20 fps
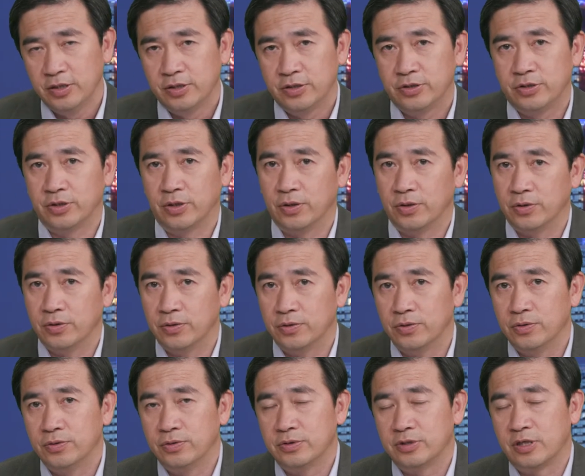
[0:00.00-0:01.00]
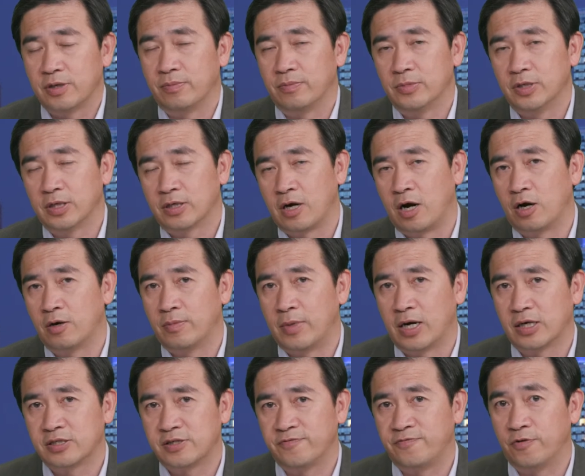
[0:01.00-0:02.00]
so Karl
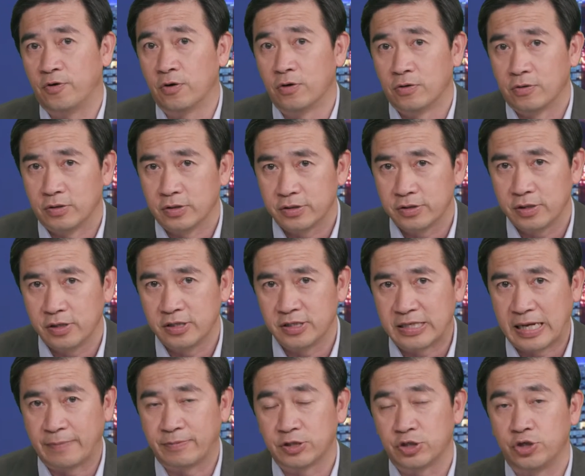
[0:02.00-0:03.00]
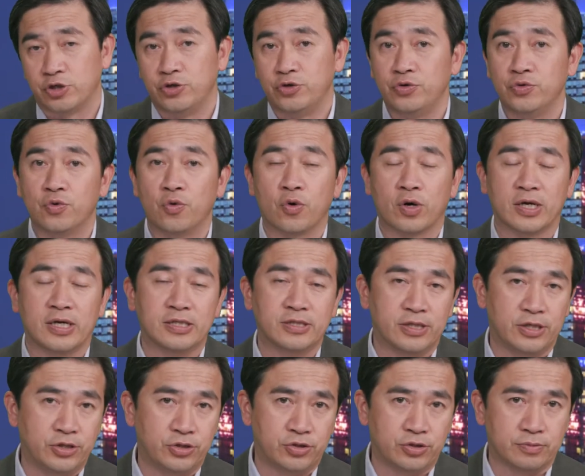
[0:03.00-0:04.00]
Marx's followers established a new
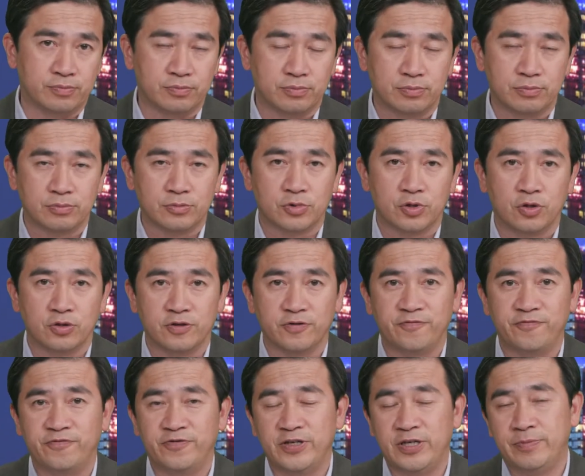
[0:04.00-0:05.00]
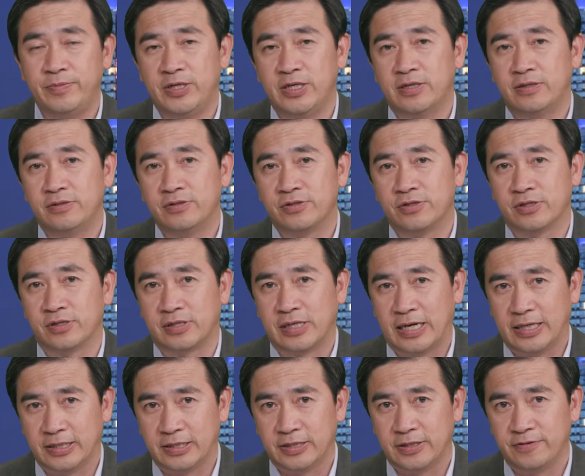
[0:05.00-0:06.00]
organization called the Fabian
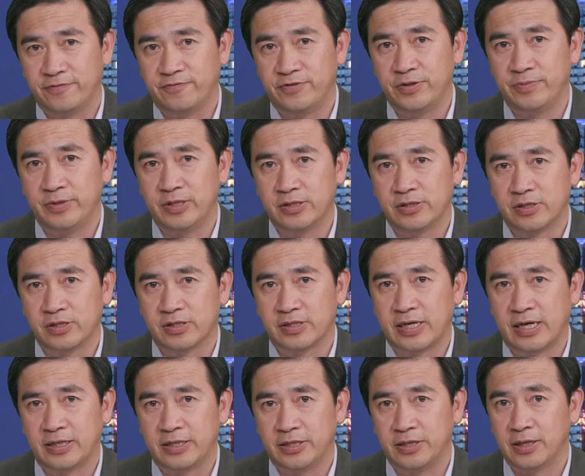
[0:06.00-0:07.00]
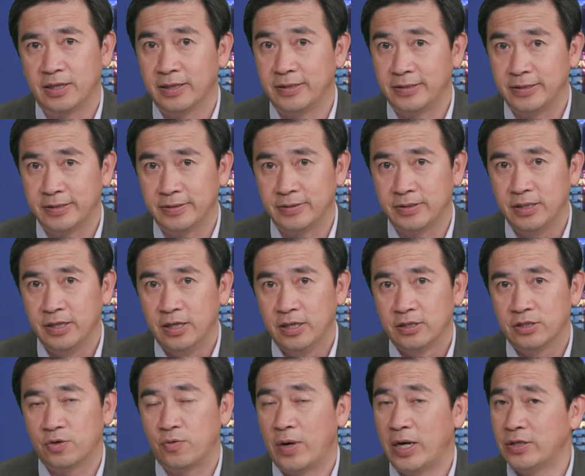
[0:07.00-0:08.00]
Society in London.
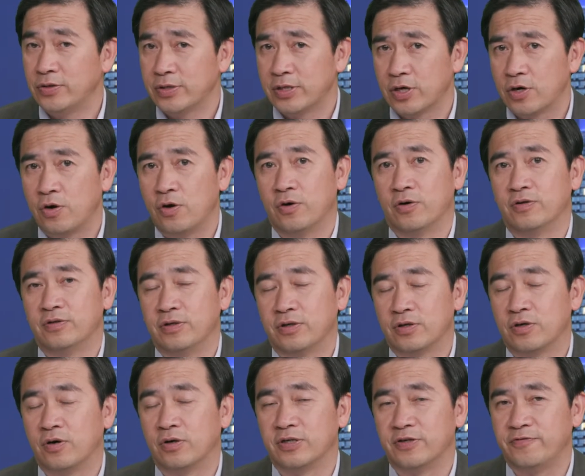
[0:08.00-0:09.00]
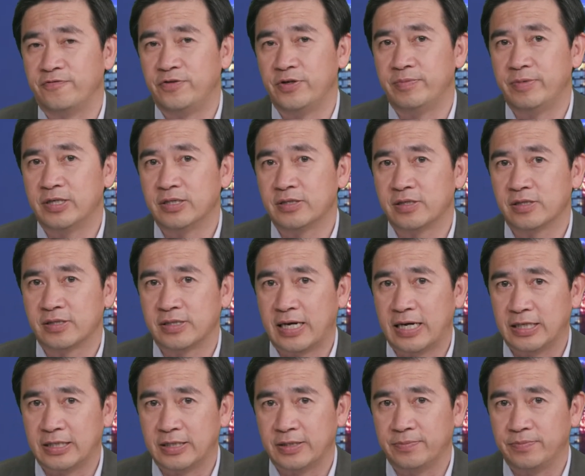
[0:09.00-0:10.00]
So why do they call it Fabian
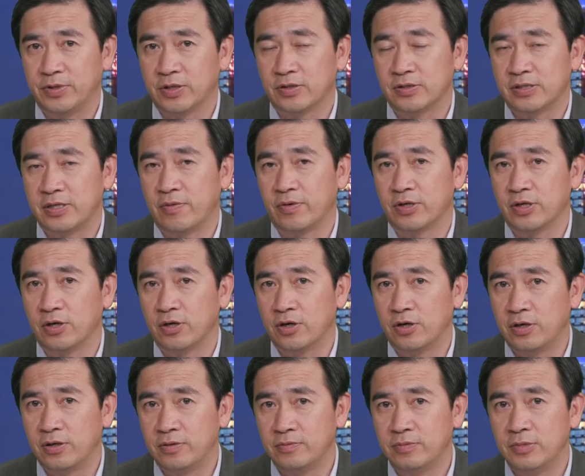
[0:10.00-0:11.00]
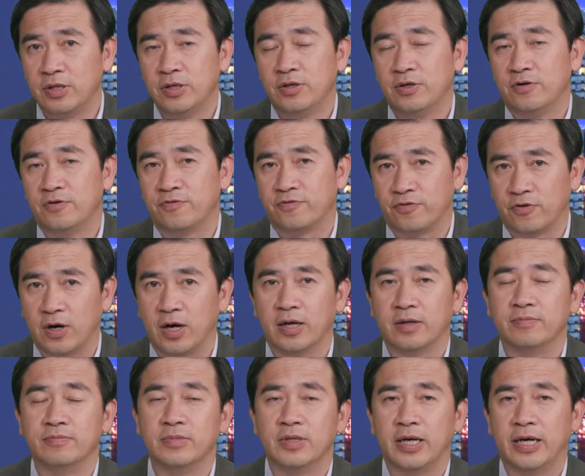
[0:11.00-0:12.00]
Society? Because they want to learn
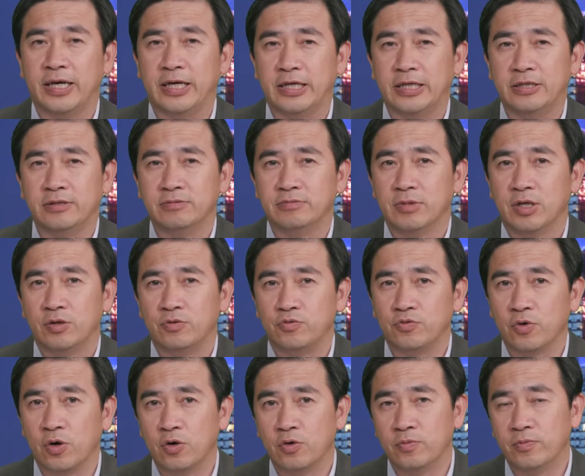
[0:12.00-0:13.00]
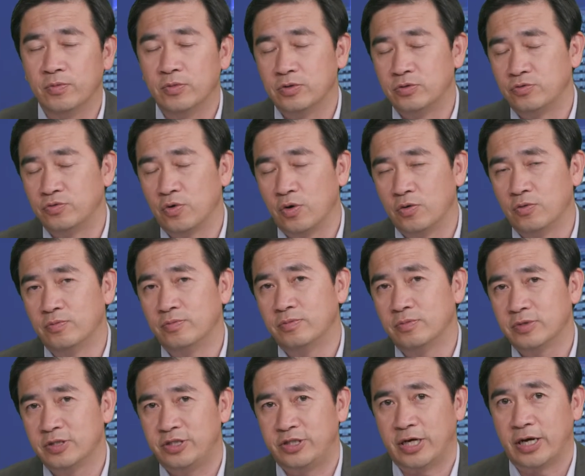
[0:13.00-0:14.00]
from a Rome
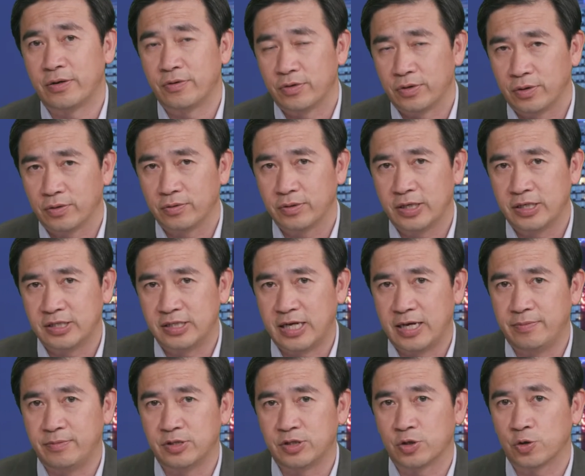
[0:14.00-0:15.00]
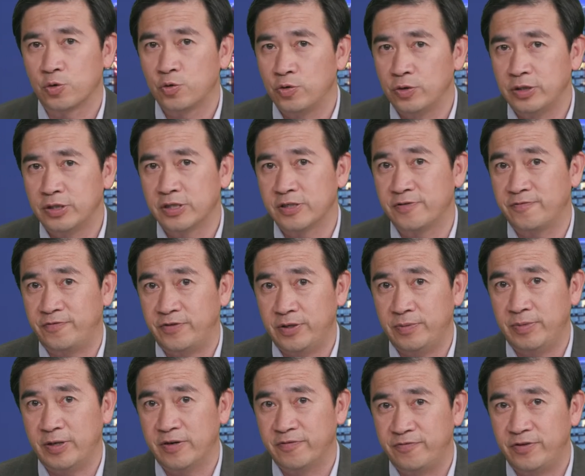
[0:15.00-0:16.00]
general. His name is Quintus
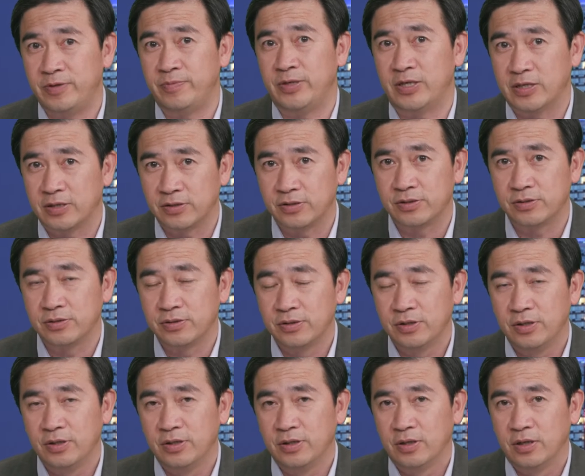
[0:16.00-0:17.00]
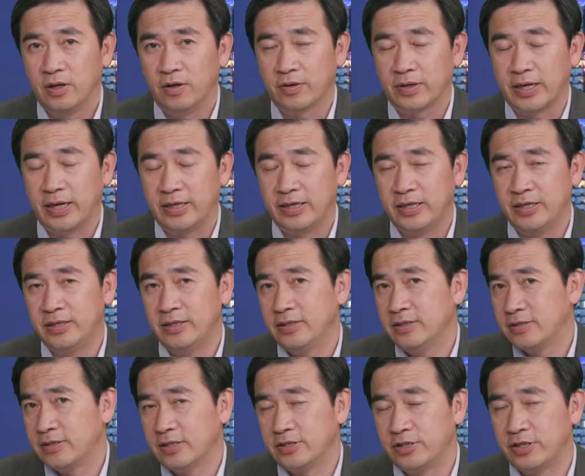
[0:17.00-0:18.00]
Fabius. Okay, he
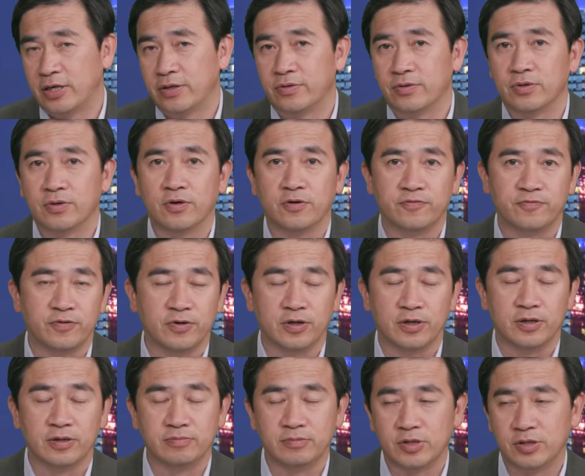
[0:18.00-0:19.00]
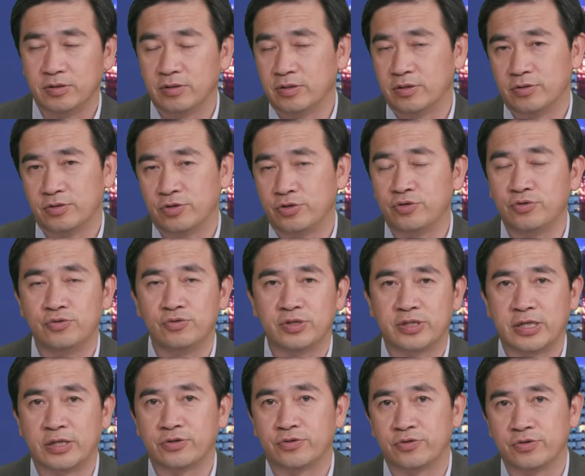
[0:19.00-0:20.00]
is a general of 2
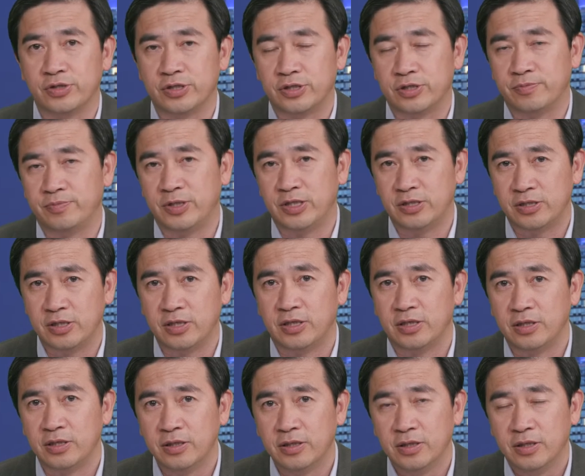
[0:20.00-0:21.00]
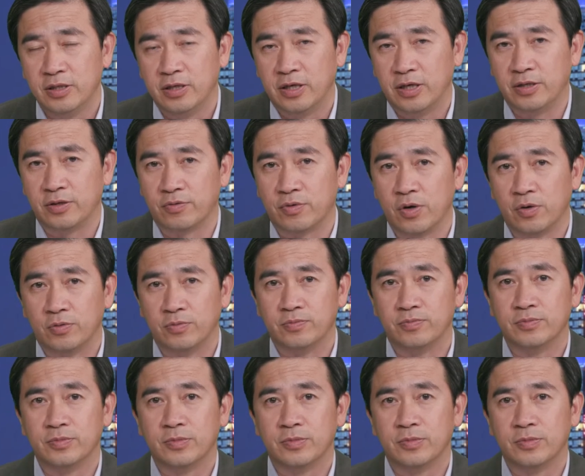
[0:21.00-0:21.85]
centuries BC in the Rome.